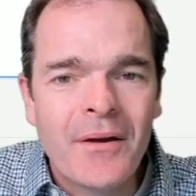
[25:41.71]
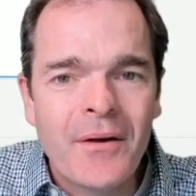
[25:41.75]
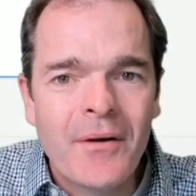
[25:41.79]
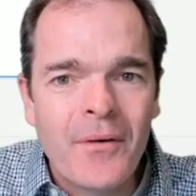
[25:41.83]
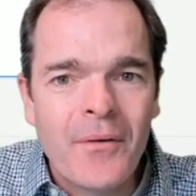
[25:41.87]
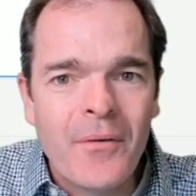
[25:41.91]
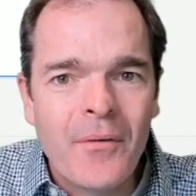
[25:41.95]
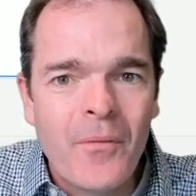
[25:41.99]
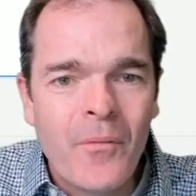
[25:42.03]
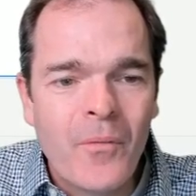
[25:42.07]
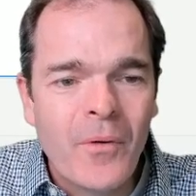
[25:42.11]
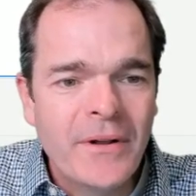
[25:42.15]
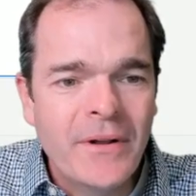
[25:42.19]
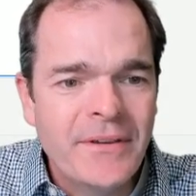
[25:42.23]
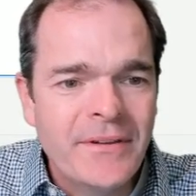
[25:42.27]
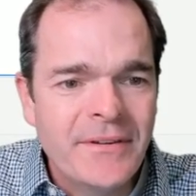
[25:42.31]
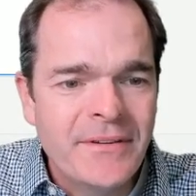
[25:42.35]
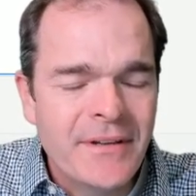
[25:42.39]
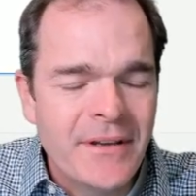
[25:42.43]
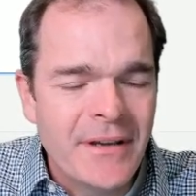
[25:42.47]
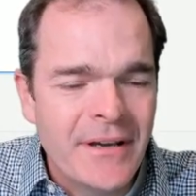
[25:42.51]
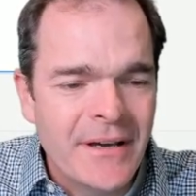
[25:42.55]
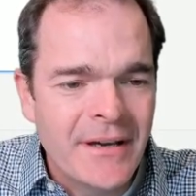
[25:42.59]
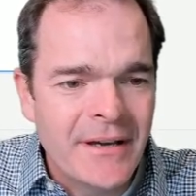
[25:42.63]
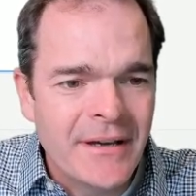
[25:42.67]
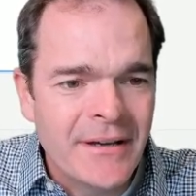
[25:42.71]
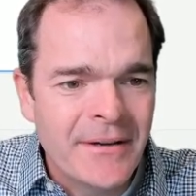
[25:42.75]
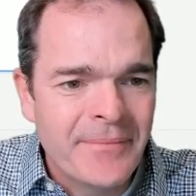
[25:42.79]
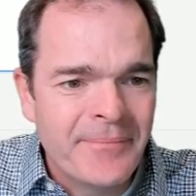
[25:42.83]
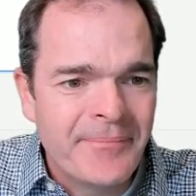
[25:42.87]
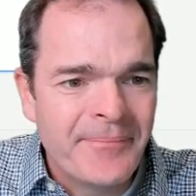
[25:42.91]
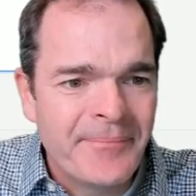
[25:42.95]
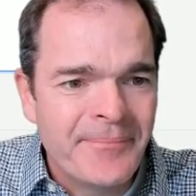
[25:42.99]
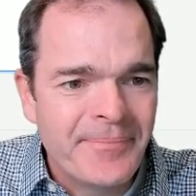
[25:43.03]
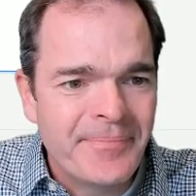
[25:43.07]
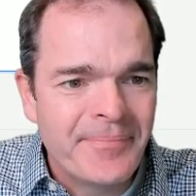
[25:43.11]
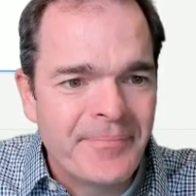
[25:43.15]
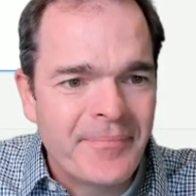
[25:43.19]
what
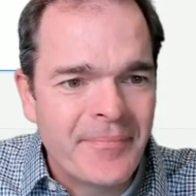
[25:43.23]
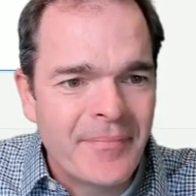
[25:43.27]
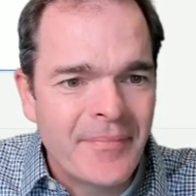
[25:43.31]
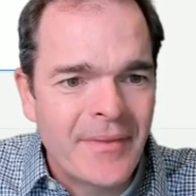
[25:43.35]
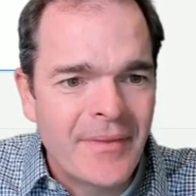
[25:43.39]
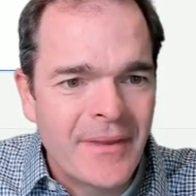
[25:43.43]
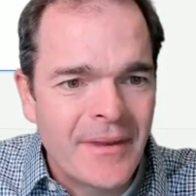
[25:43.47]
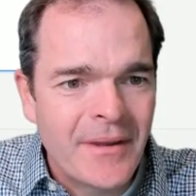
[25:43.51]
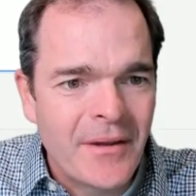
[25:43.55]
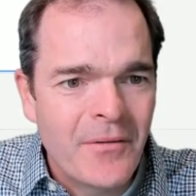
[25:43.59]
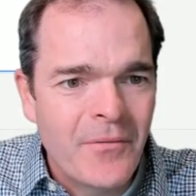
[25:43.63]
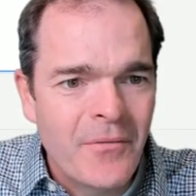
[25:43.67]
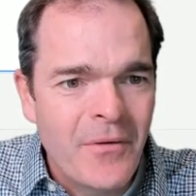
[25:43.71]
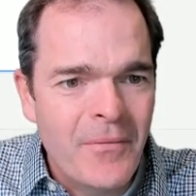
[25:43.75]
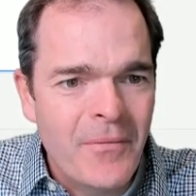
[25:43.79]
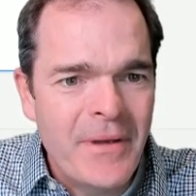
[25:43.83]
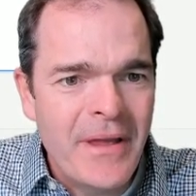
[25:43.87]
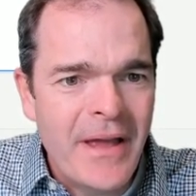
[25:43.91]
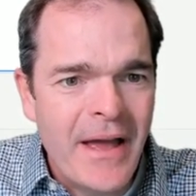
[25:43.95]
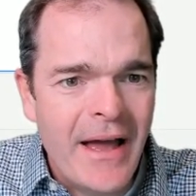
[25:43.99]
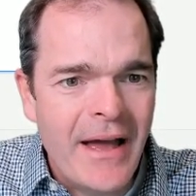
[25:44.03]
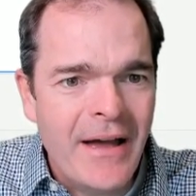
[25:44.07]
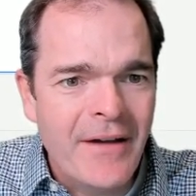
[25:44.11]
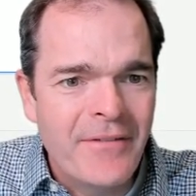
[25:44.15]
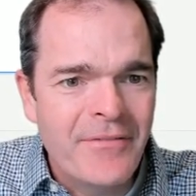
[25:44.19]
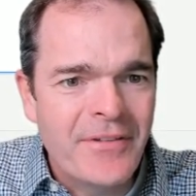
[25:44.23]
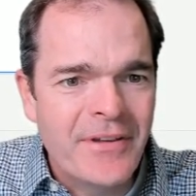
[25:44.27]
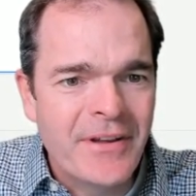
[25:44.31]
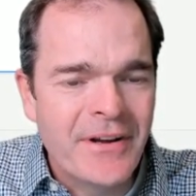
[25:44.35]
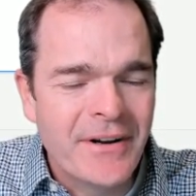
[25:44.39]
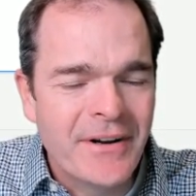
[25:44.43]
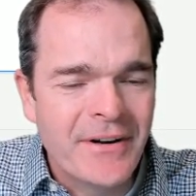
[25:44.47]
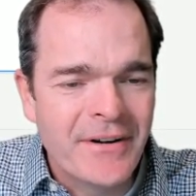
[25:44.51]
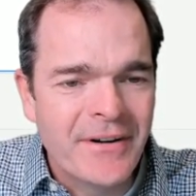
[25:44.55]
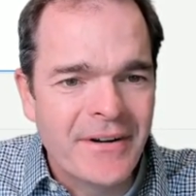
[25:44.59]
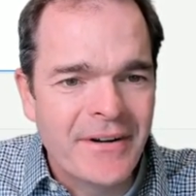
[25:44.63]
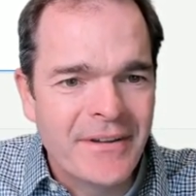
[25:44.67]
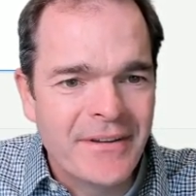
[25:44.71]
we have
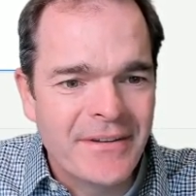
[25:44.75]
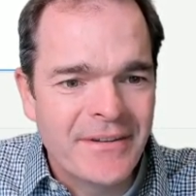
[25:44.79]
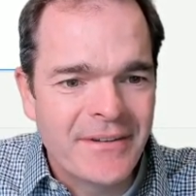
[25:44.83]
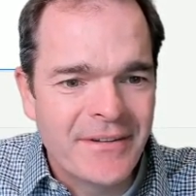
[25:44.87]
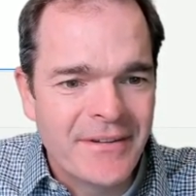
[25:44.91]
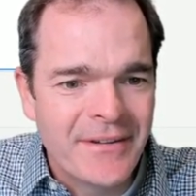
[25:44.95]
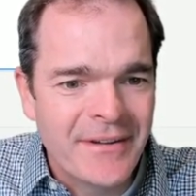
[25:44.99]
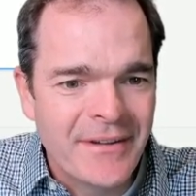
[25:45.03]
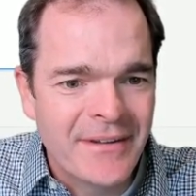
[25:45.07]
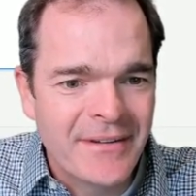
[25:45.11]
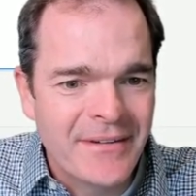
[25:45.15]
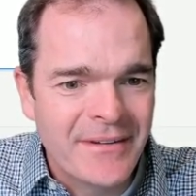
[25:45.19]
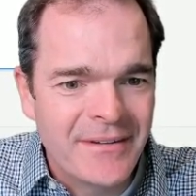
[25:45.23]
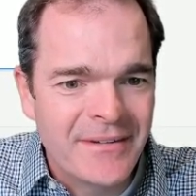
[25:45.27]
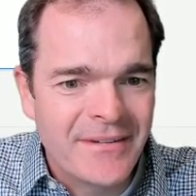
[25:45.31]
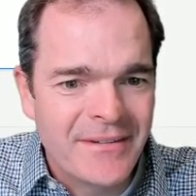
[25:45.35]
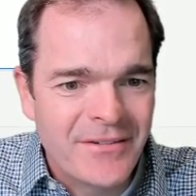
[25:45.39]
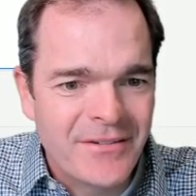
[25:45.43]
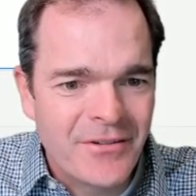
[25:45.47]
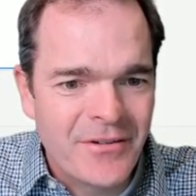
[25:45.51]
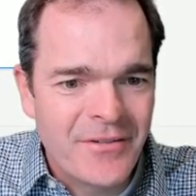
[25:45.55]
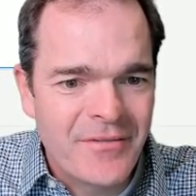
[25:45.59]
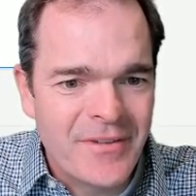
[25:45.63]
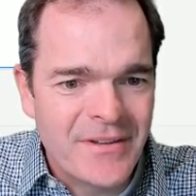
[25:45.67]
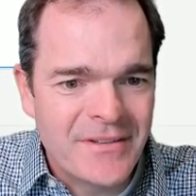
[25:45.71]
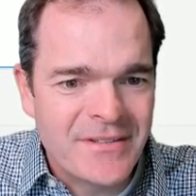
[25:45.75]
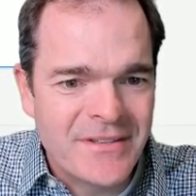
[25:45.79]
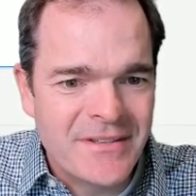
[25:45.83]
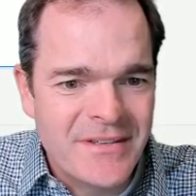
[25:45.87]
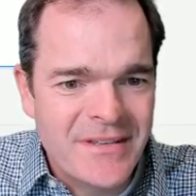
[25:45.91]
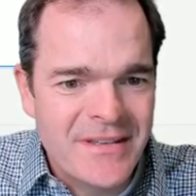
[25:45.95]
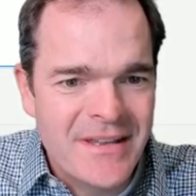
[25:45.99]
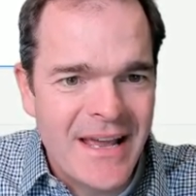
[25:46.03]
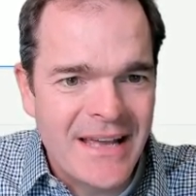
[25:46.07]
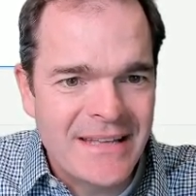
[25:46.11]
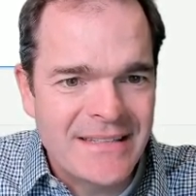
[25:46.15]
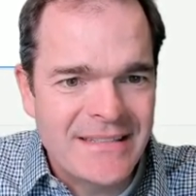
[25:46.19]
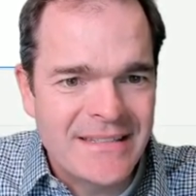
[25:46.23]
here is sort of this
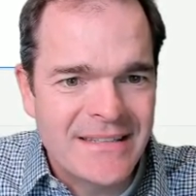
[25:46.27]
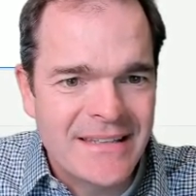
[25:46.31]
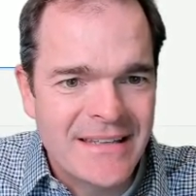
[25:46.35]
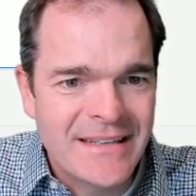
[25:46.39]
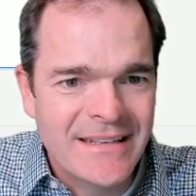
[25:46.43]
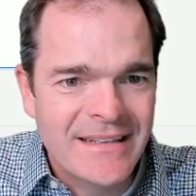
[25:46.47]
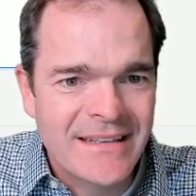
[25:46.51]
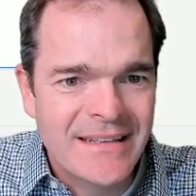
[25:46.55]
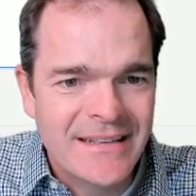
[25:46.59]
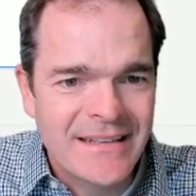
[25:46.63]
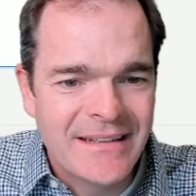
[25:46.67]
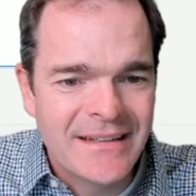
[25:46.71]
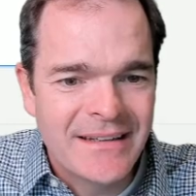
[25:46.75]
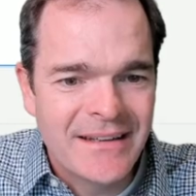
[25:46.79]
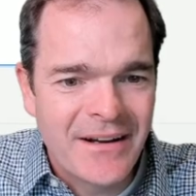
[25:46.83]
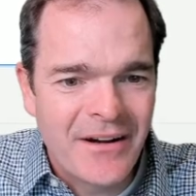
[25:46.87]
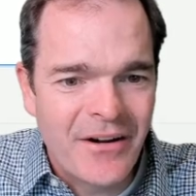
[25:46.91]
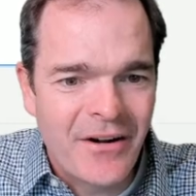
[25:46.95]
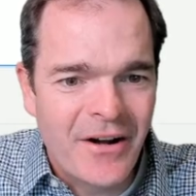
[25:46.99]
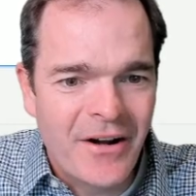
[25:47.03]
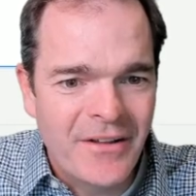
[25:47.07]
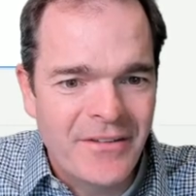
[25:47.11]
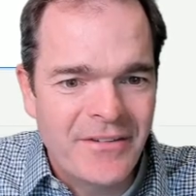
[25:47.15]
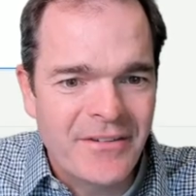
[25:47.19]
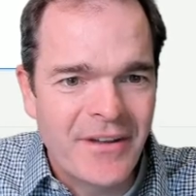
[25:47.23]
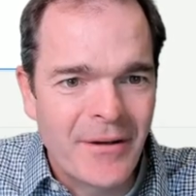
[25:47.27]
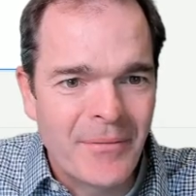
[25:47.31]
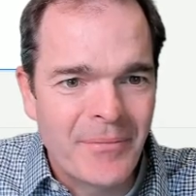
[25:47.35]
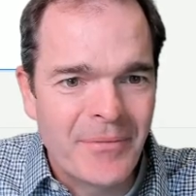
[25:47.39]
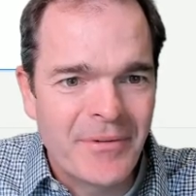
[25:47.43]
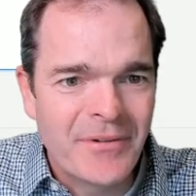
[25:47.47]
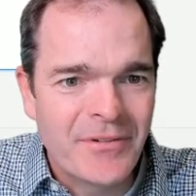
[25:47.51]
nested concept.